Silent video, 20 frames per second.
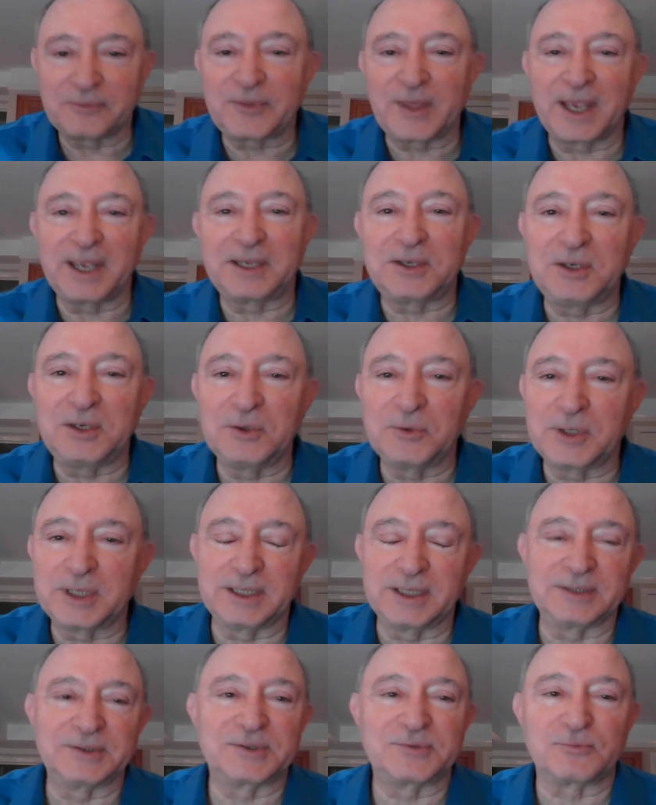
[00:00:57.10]
thank you. It
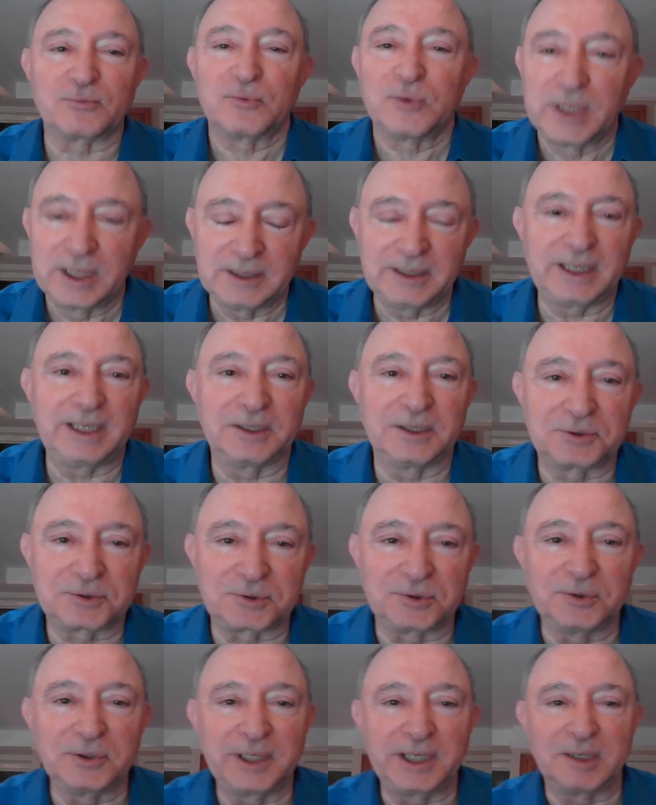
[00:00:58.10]
is really and
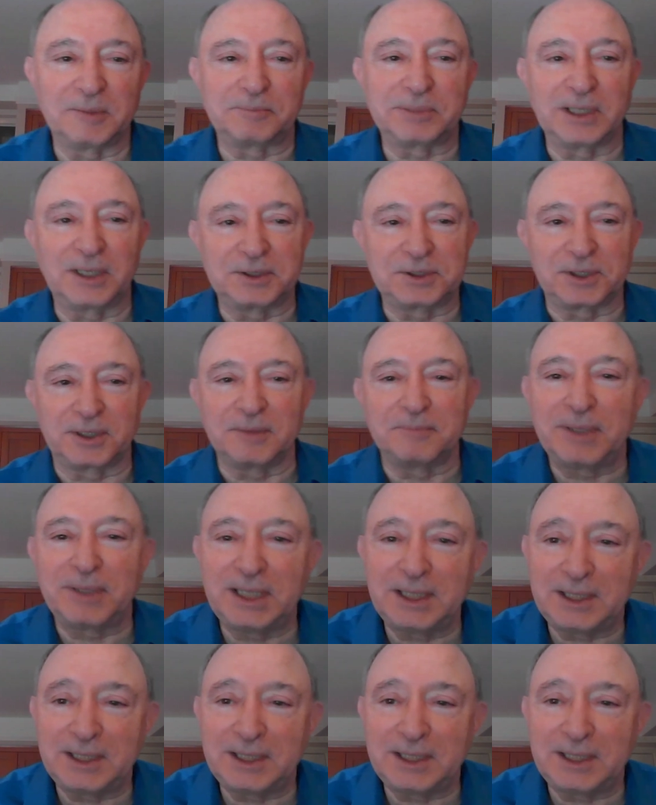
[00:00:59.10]
truly a pleasure to be